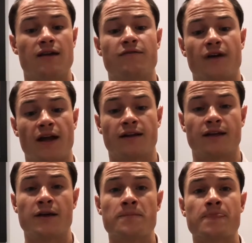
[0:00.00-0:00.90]

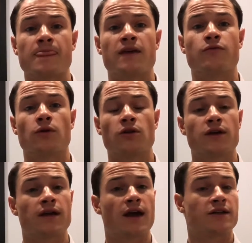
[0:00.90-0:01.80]
Finally, if we're
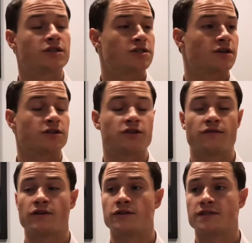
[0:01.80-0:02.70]
looking at just our
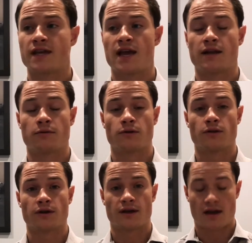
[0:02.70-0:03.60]
cervical scan and we're
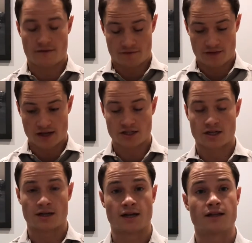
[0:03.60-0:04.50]
looking at
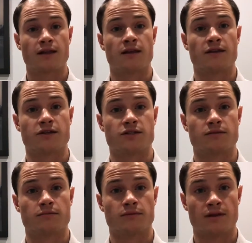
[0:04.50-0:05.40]
flexion and there's
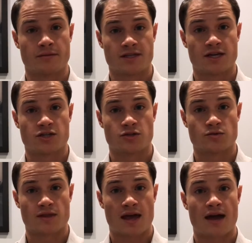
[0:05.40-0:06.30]
some
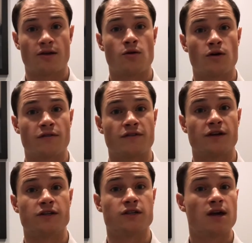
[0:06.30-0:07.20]
limitations with that, or if
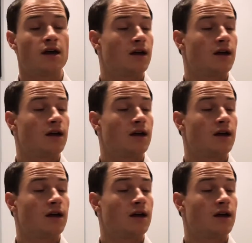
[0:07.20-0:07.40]
there's